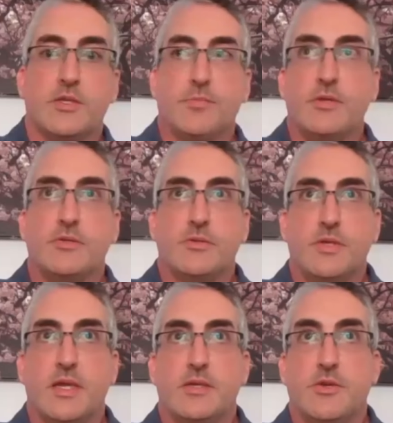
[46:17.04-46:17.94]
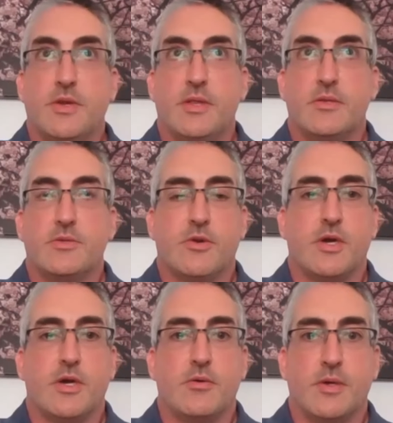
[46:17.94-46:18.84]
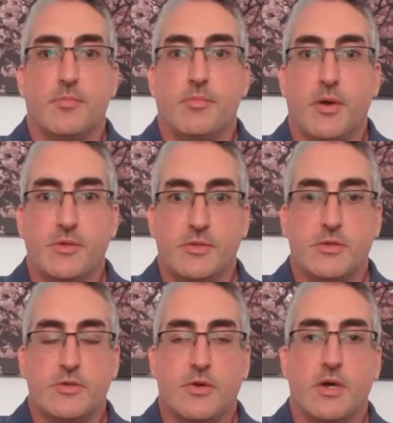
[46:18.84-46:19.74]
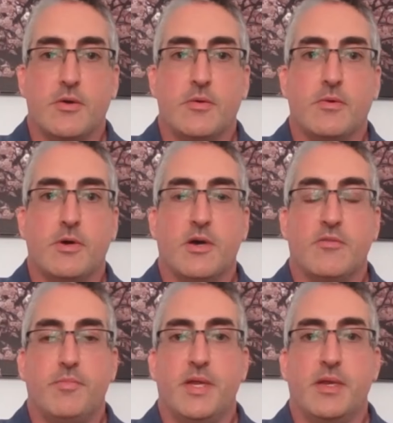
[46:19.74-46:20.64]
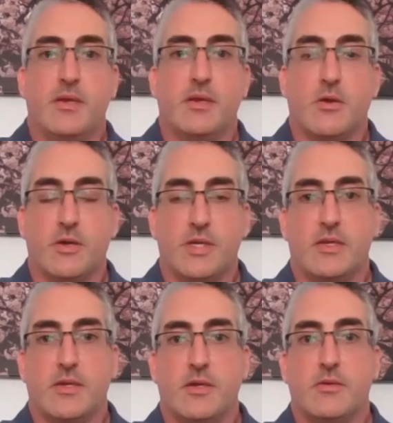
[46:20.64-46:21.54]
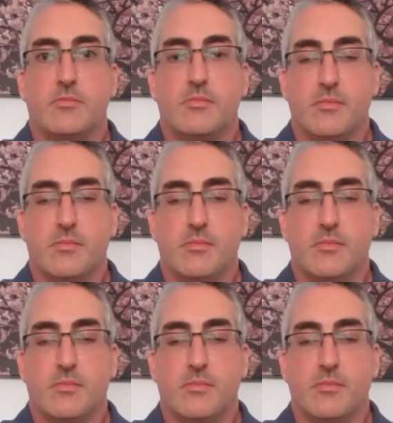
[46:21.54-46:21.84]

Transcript: suppose, during this trial and post the trial, I've been contacted